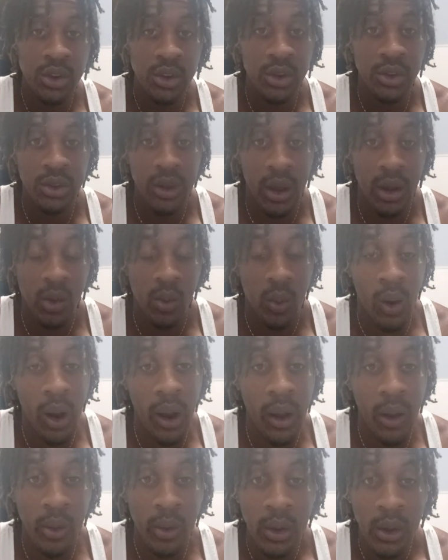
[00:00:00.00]
she's not
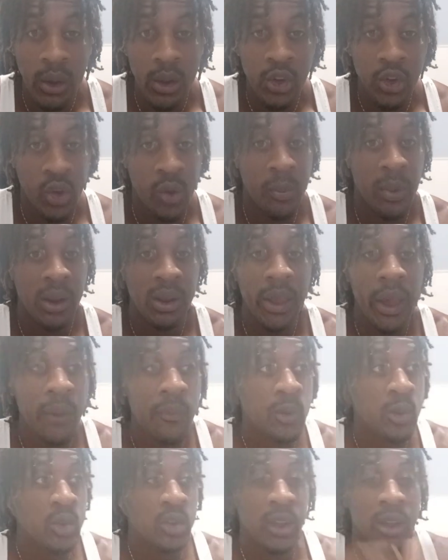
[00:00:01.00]
around. So my
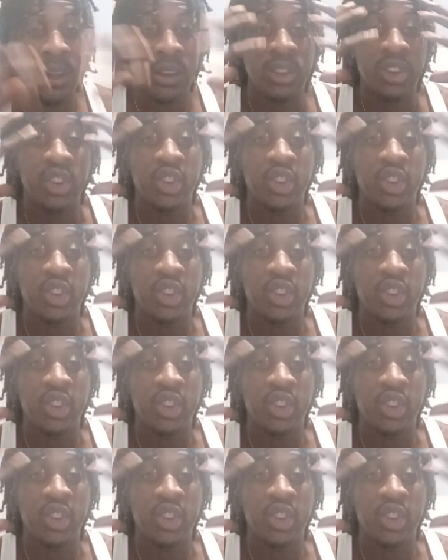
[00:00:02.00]
life was like in